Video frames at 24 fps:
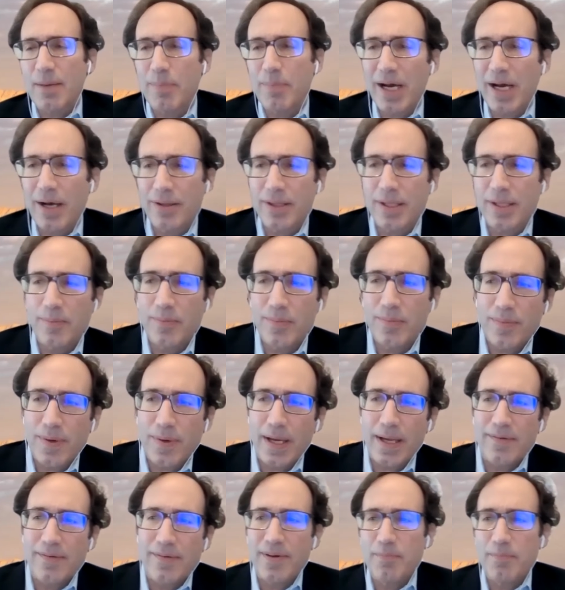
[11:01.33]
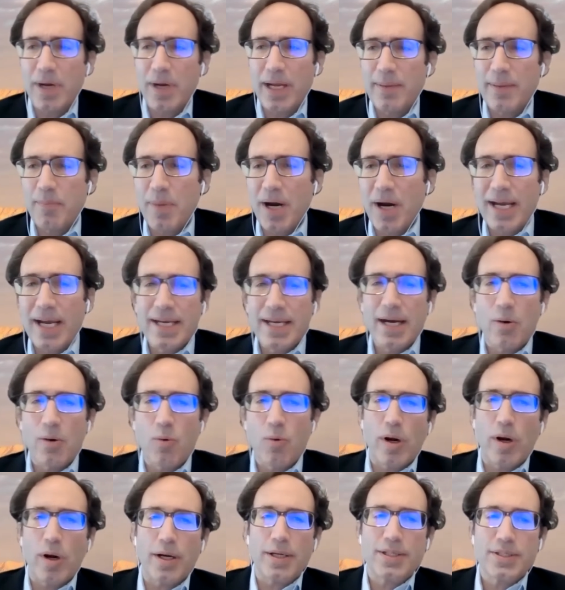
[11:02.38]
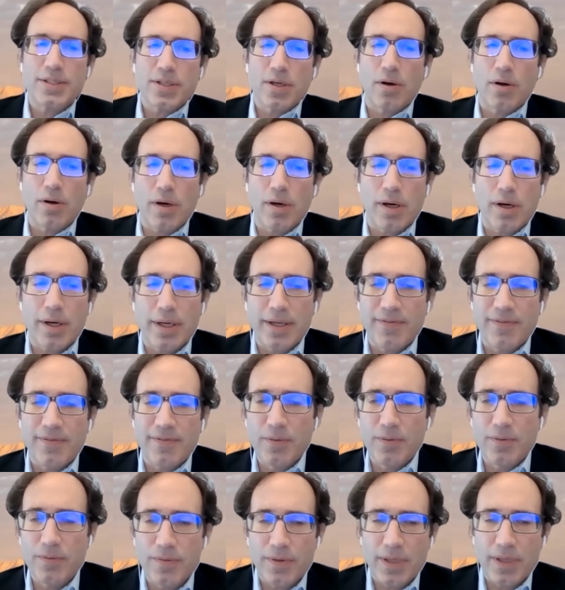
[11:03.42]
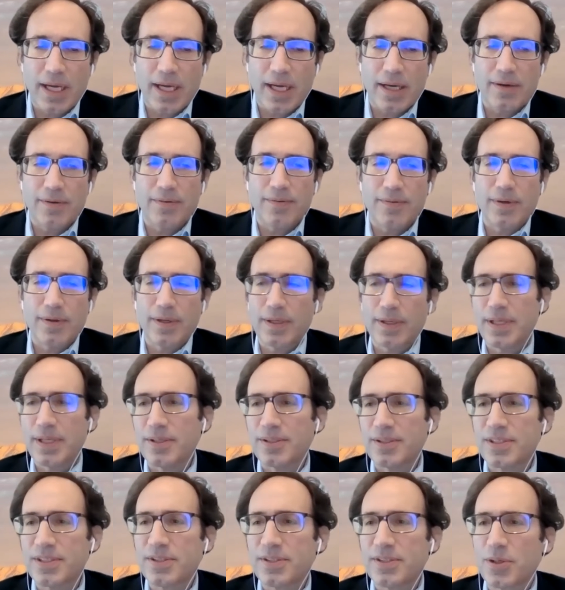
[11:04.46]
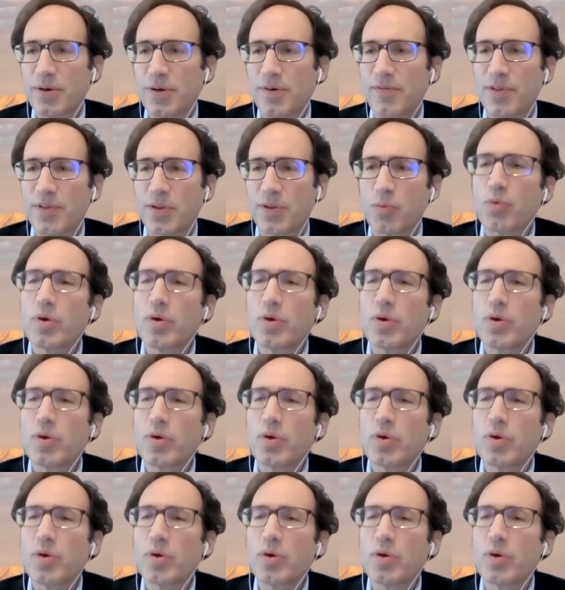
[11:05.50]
about them kind of in my networks are, if you kind of sort of